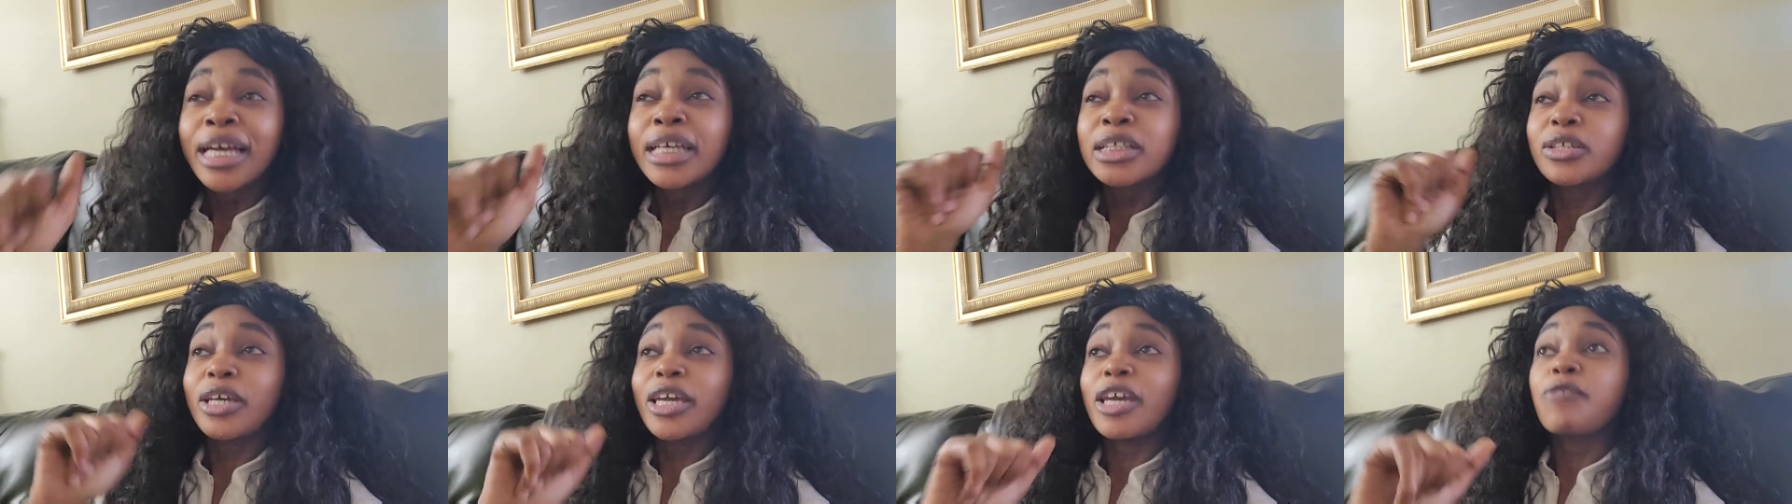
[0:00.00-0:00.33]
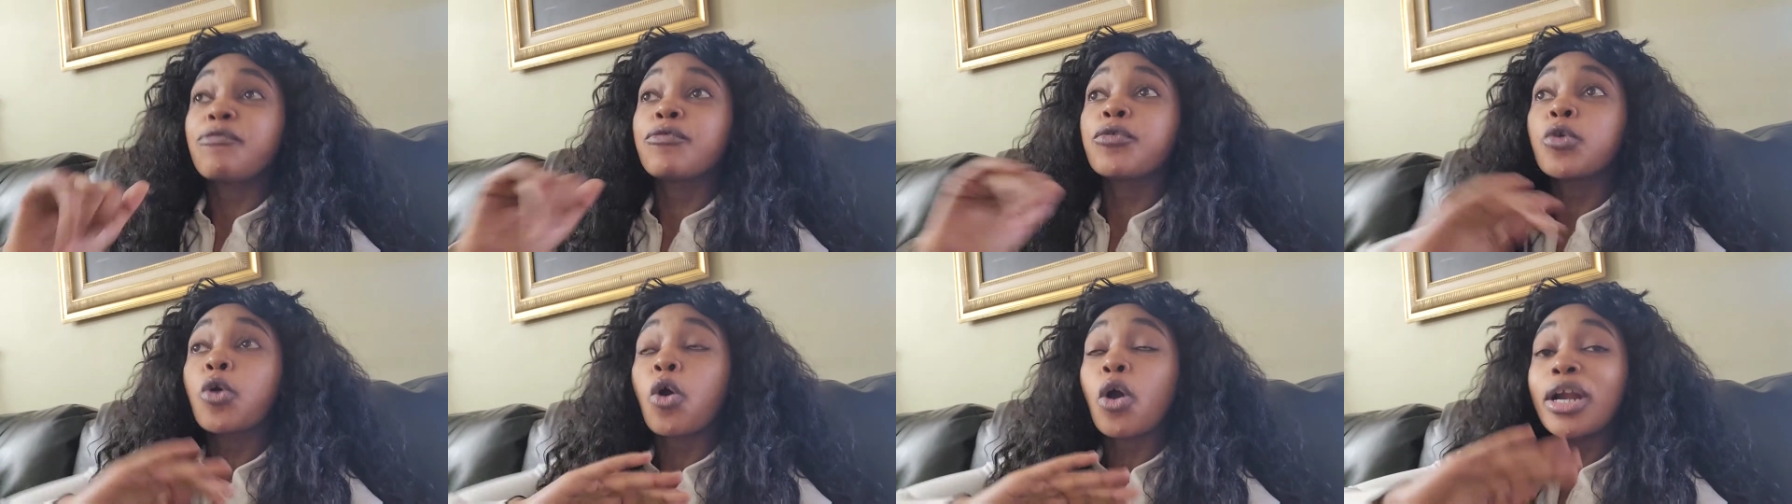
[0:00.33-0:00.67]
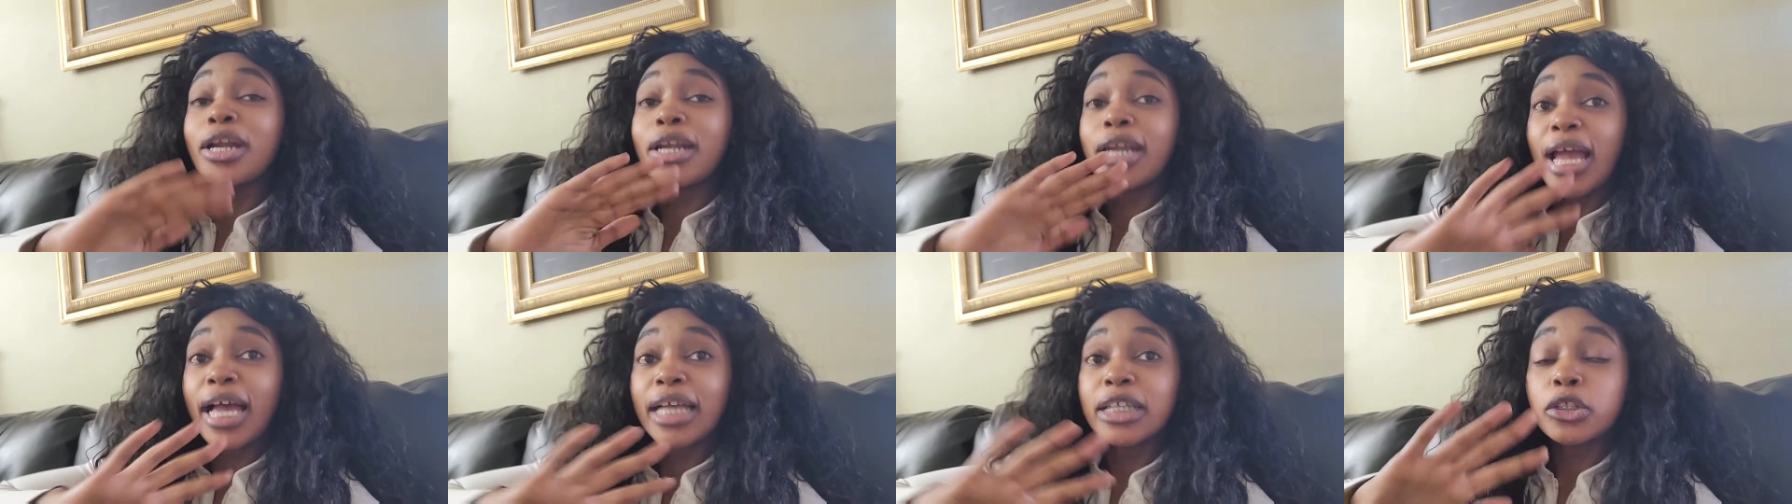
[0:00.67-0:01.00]
so if you
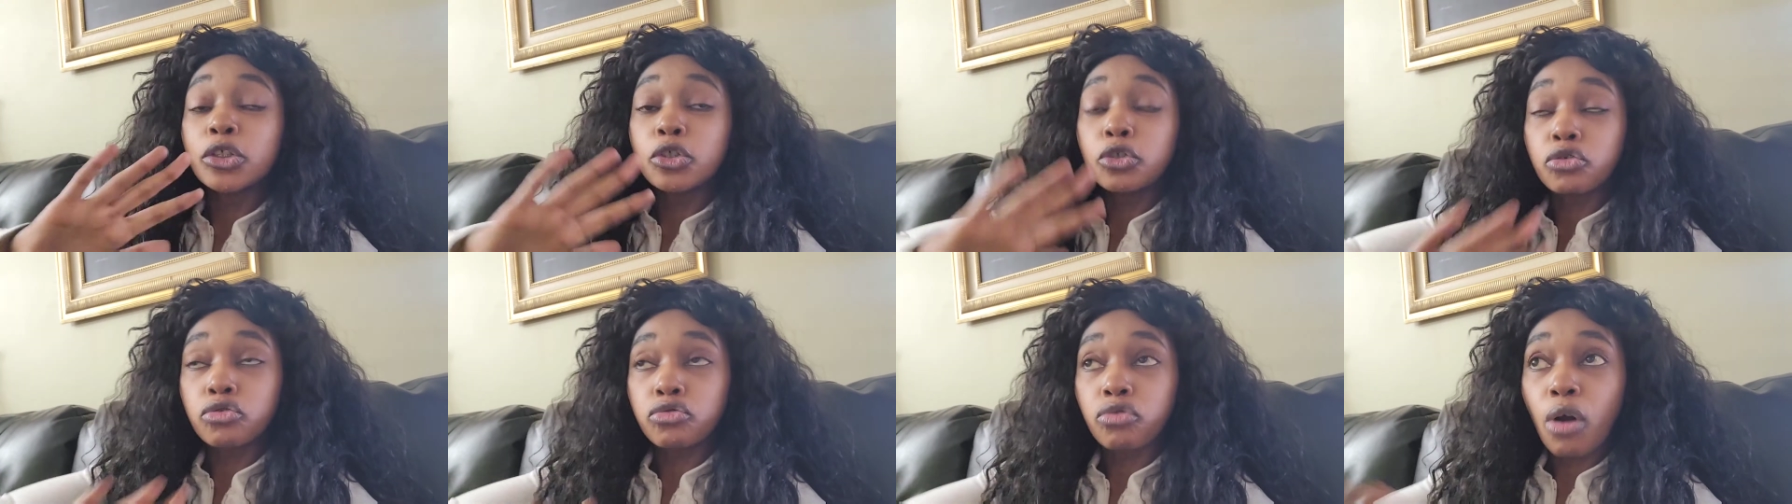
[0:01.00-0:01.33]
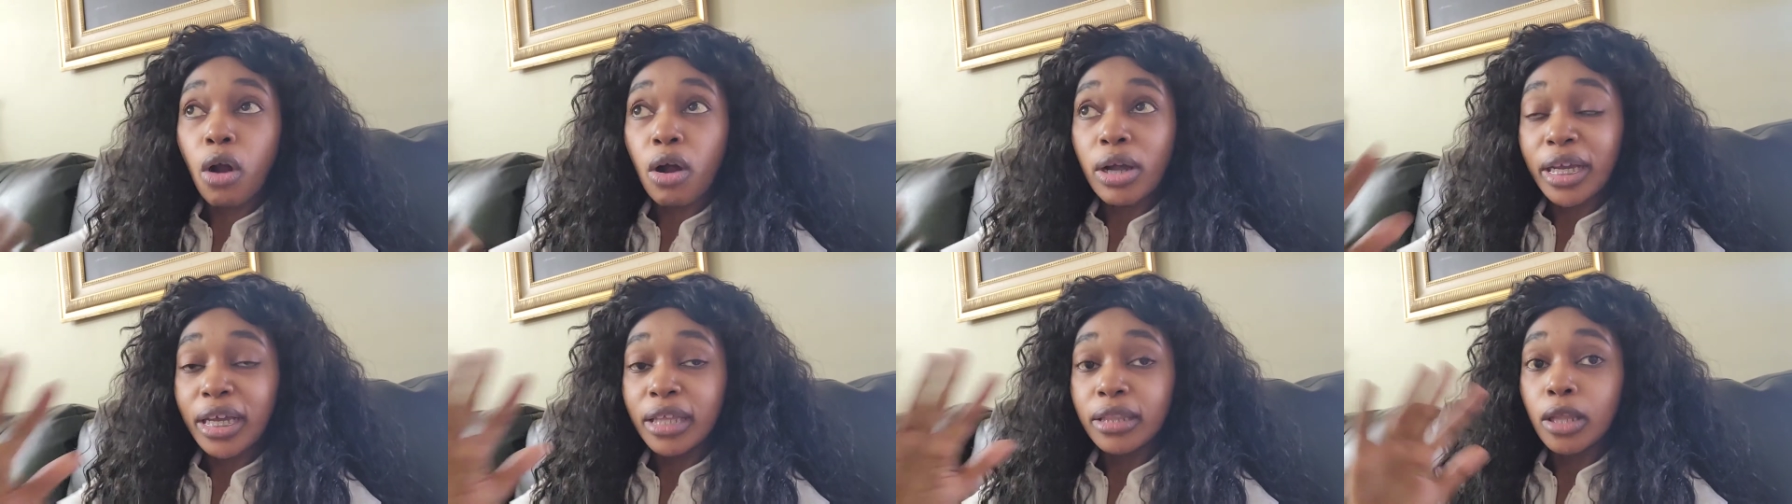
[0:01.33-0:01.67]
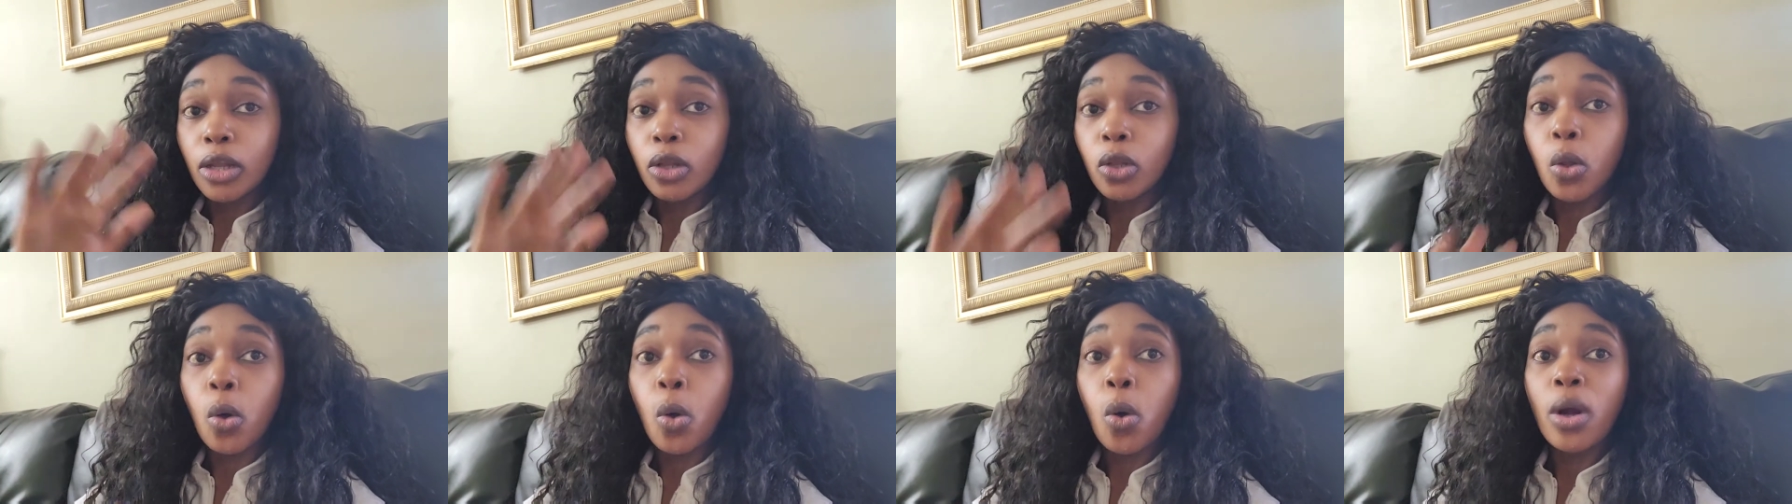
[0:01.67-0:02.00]
are not strong in
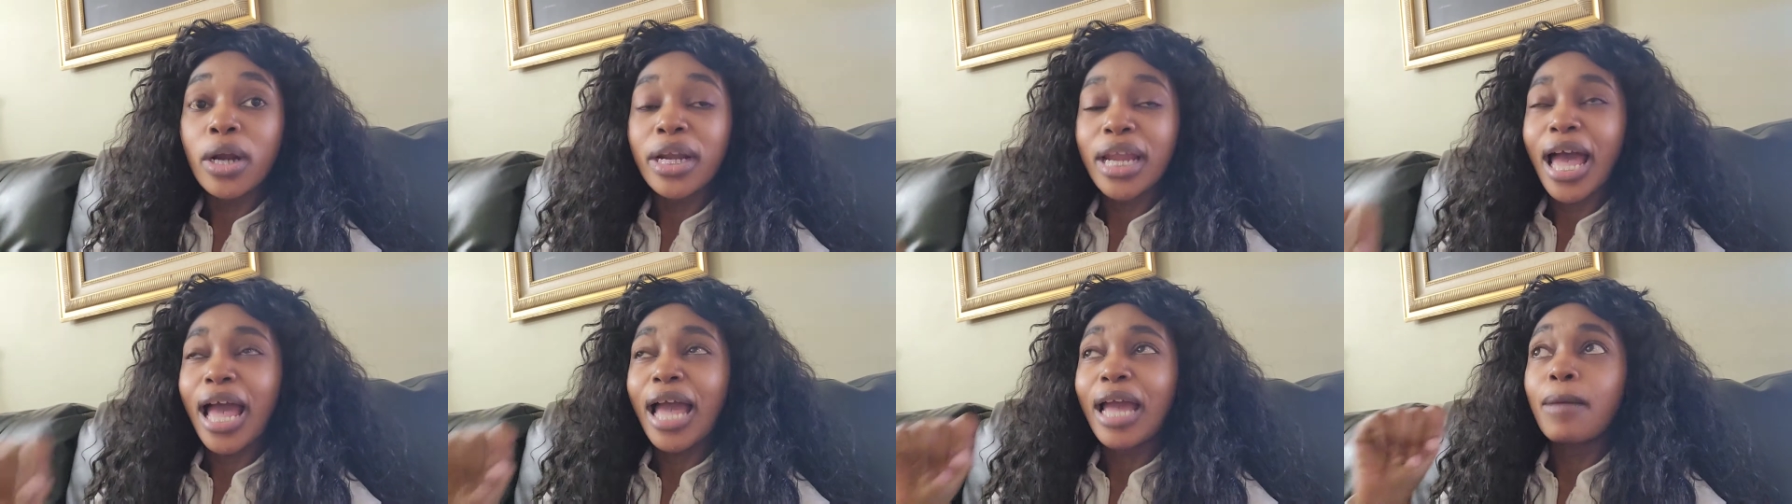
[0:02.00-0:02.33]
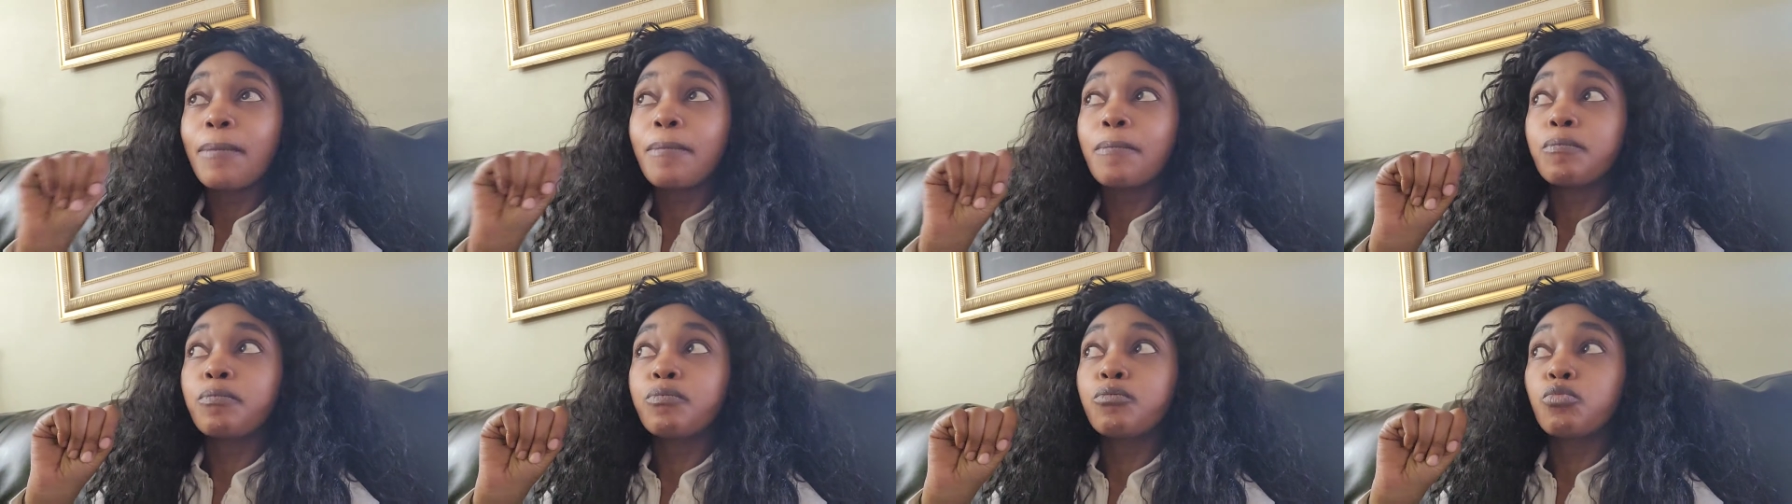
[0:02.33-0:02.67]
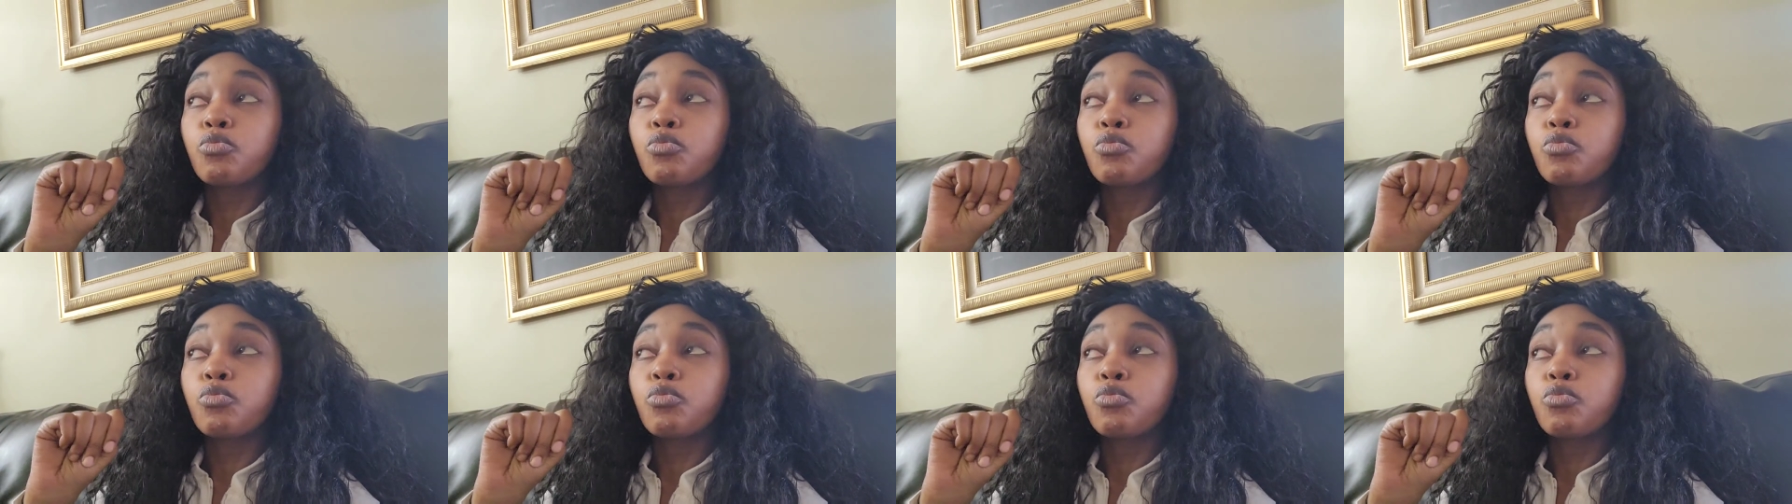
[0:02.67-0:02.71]
the lord i